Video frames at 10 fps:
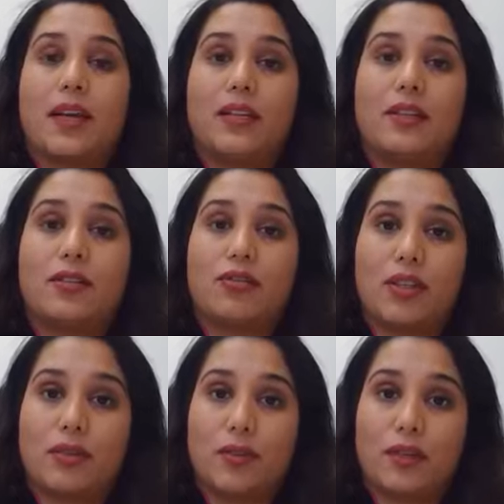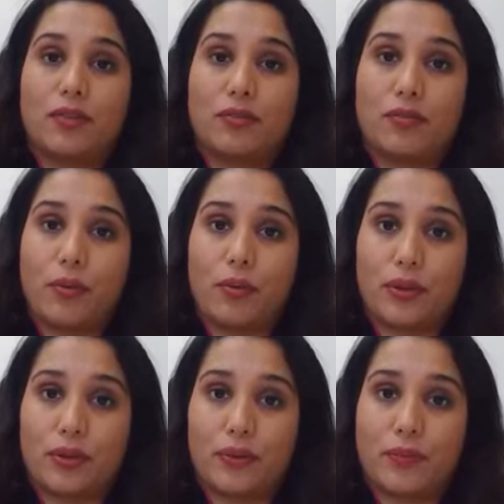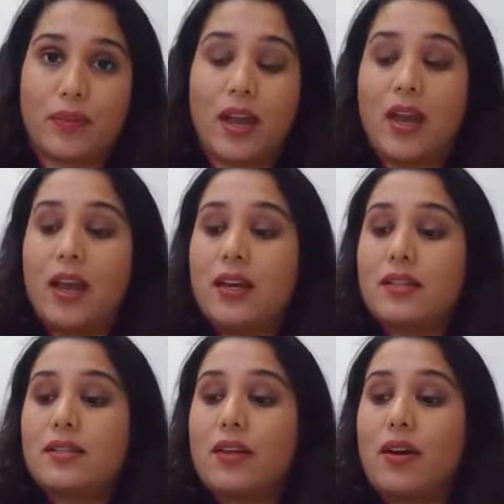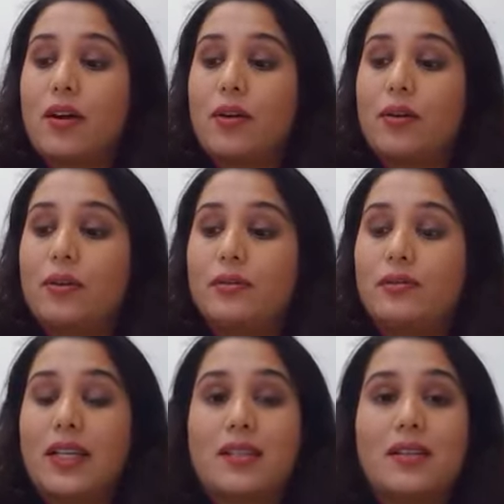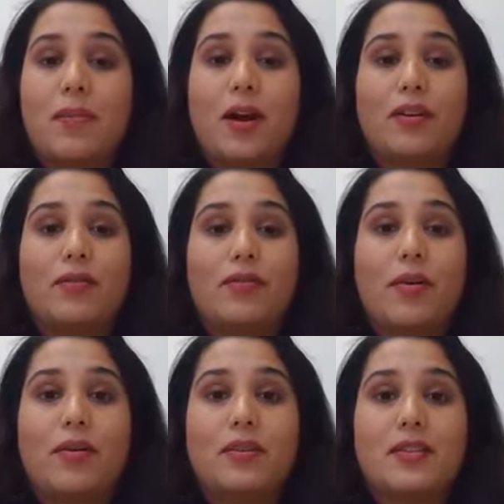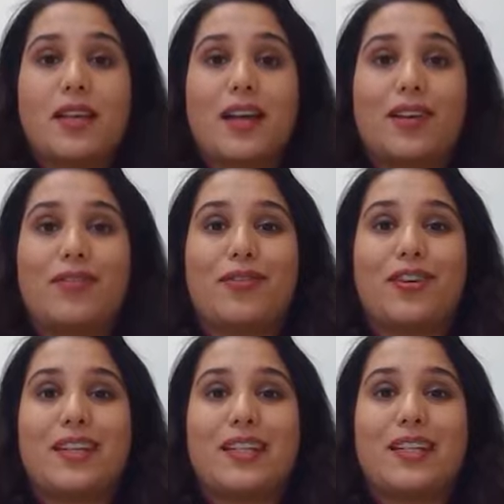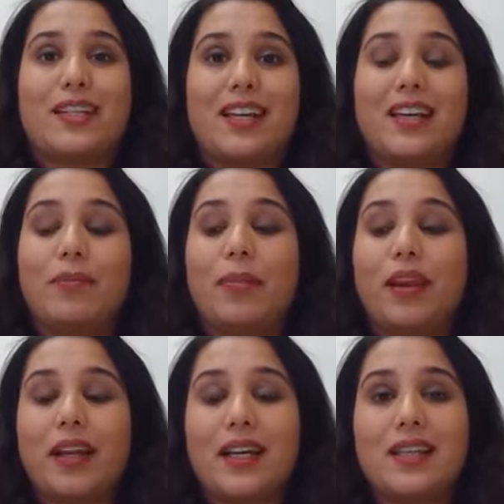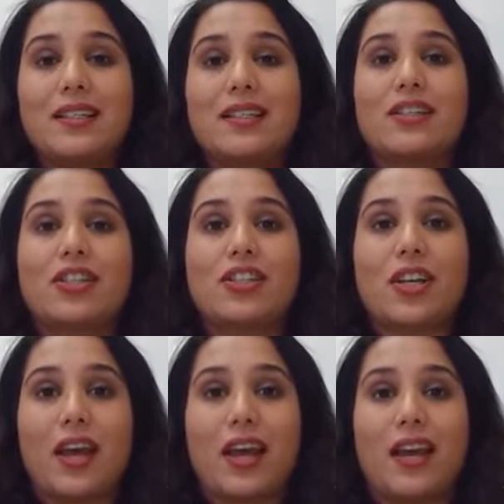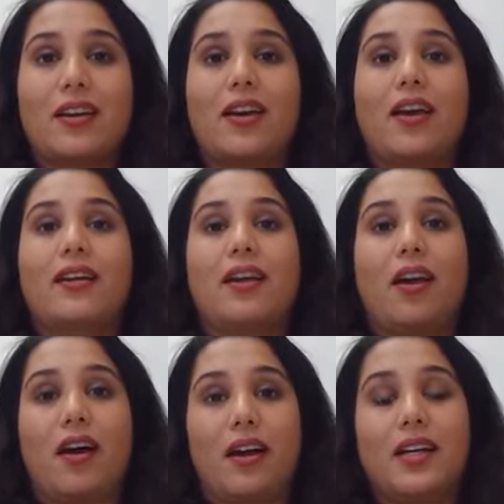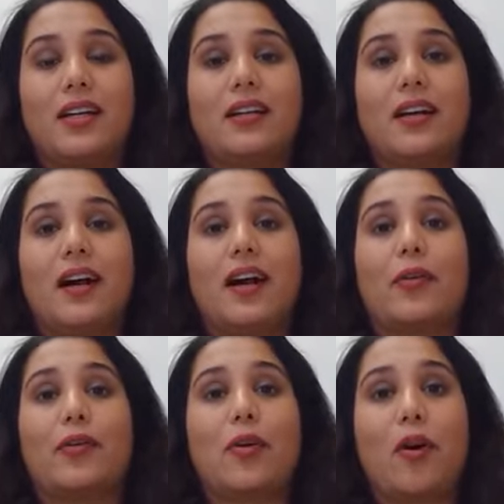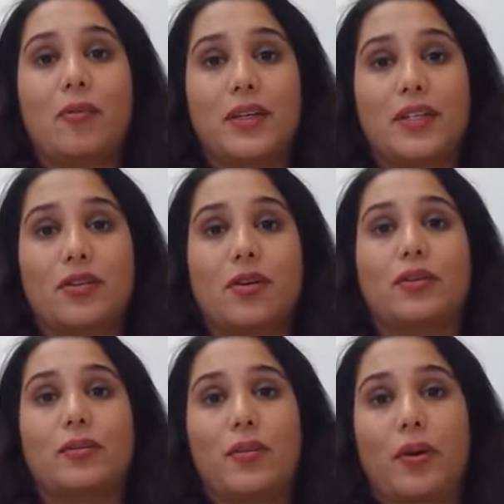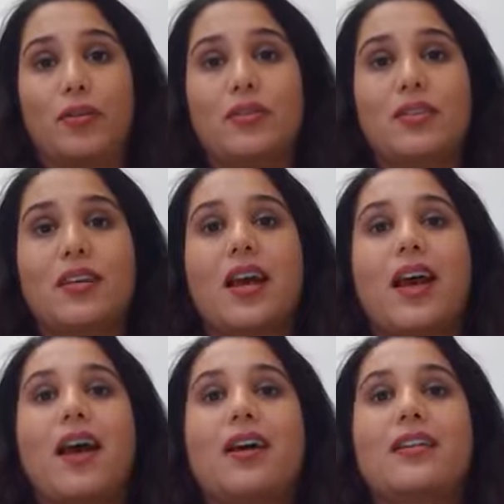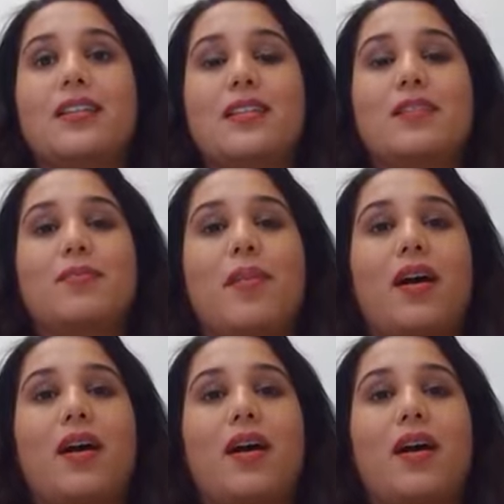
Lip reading: any treatment for you. So that's about it, folks. Thank you for listening. Please share and like or comment on the post. This is